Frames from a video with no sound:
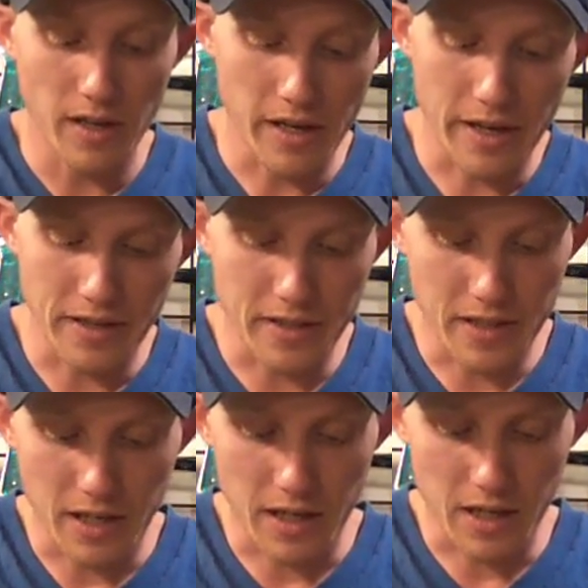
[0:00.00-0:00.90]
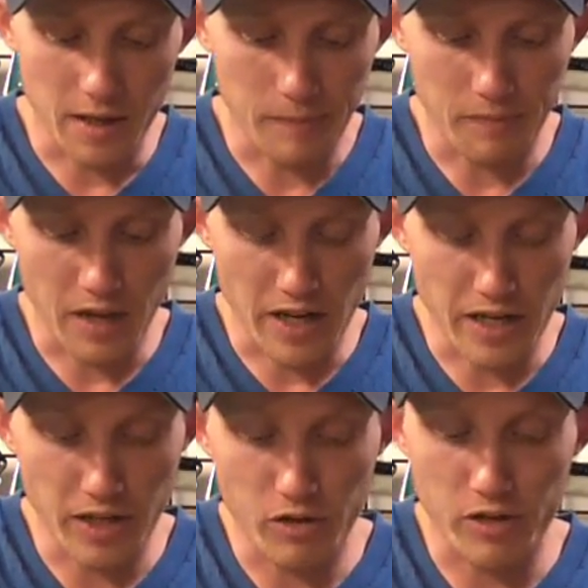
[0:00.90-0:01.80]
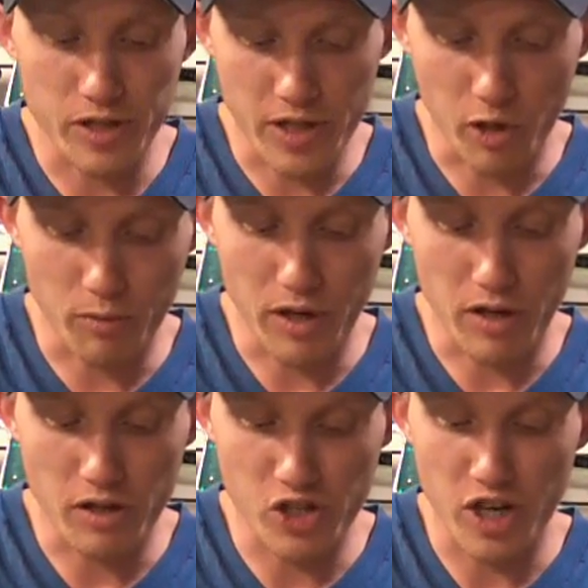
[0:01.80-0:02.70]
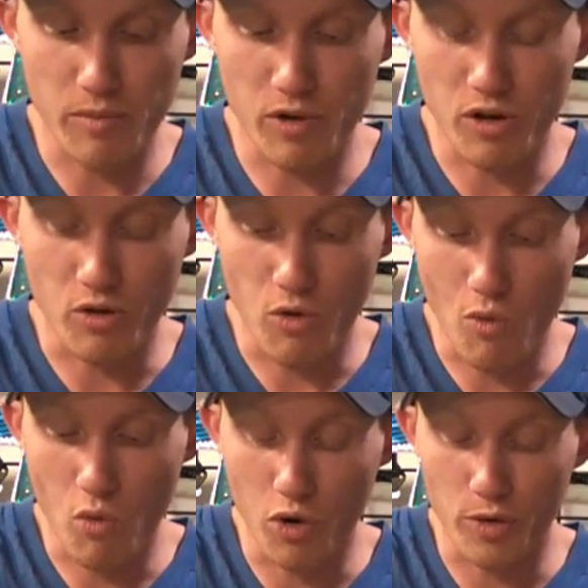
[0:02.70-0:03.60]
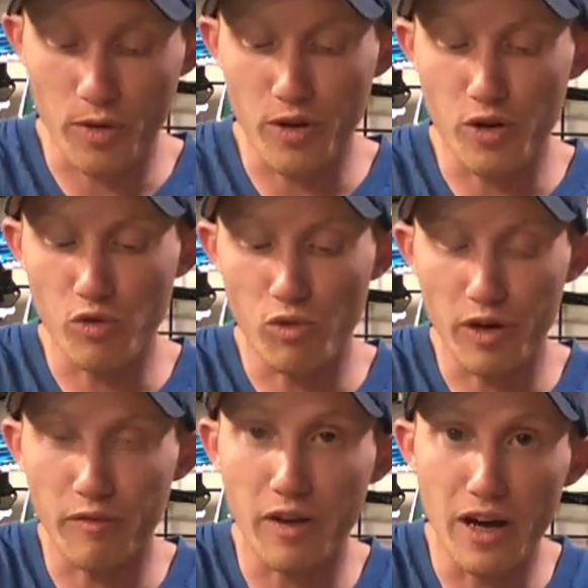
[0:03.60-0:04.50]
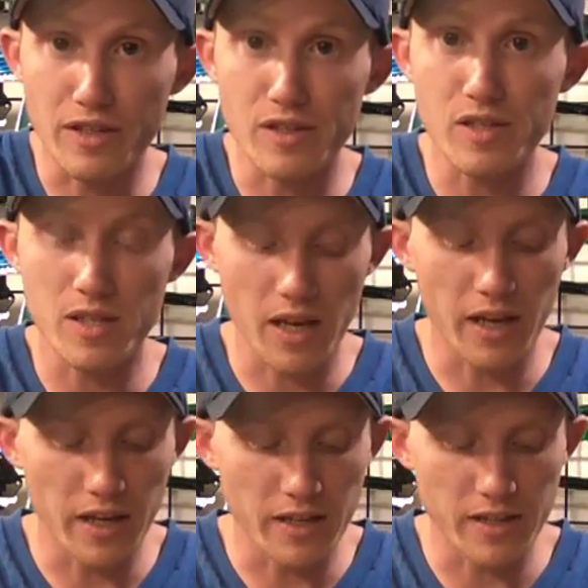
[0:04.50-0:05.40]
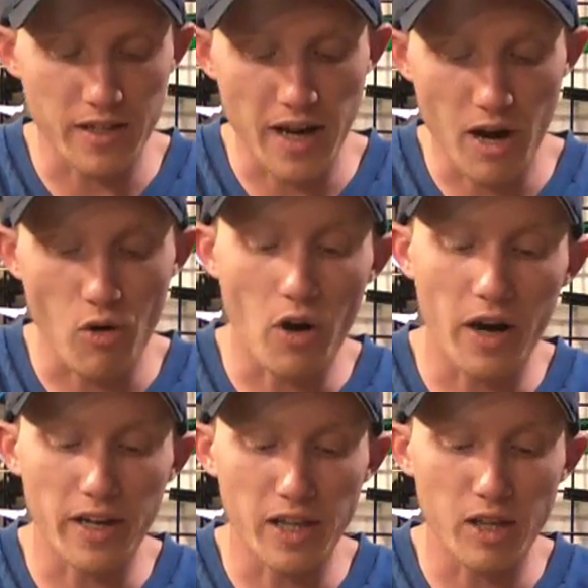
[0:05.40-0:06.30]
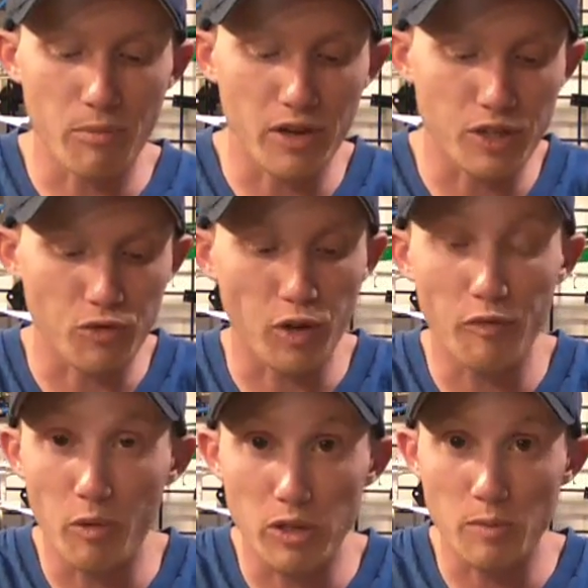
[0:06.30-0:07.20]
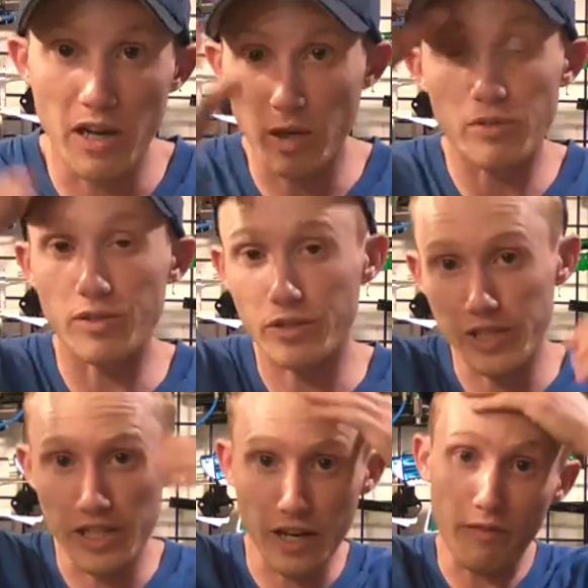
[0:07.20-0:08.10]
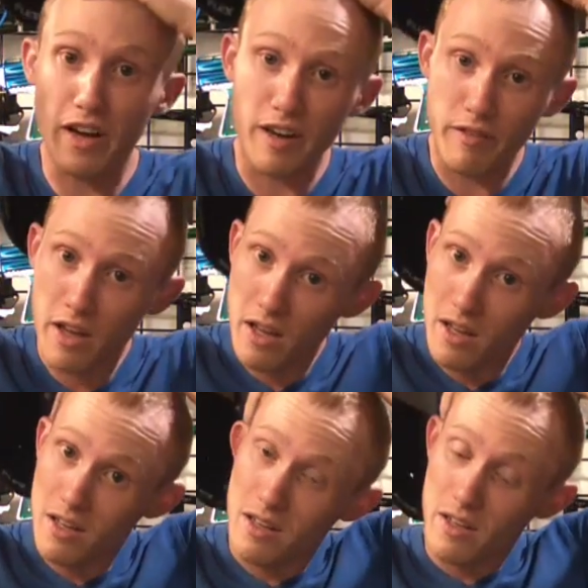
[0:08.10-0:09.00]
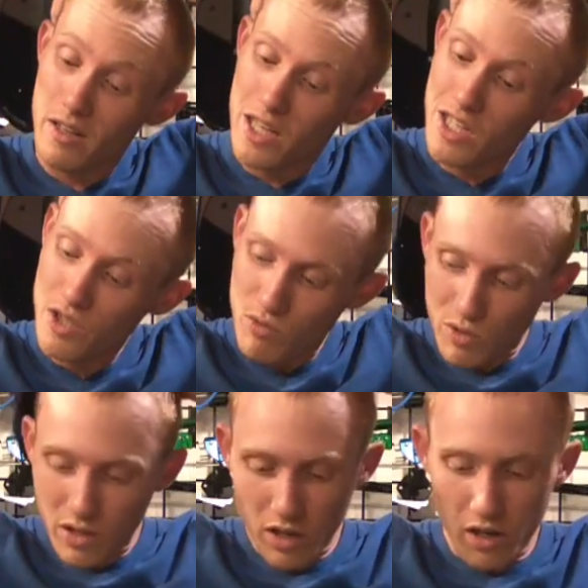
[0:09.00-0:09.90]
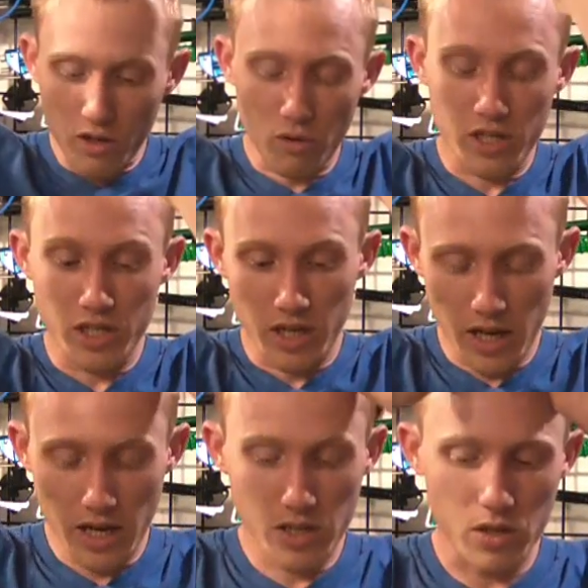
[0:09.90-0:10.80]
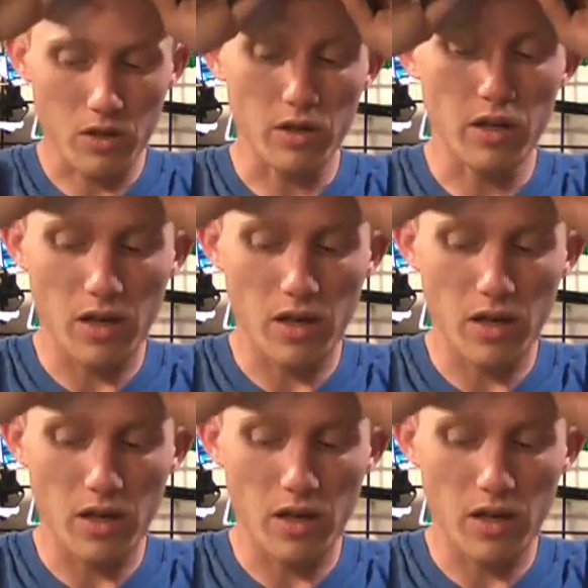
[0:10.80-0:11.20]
and an increased LPR chamber worth a new run of guns, and now hiking the price for LV1s back up to $13.95? That's a really hard question to answer.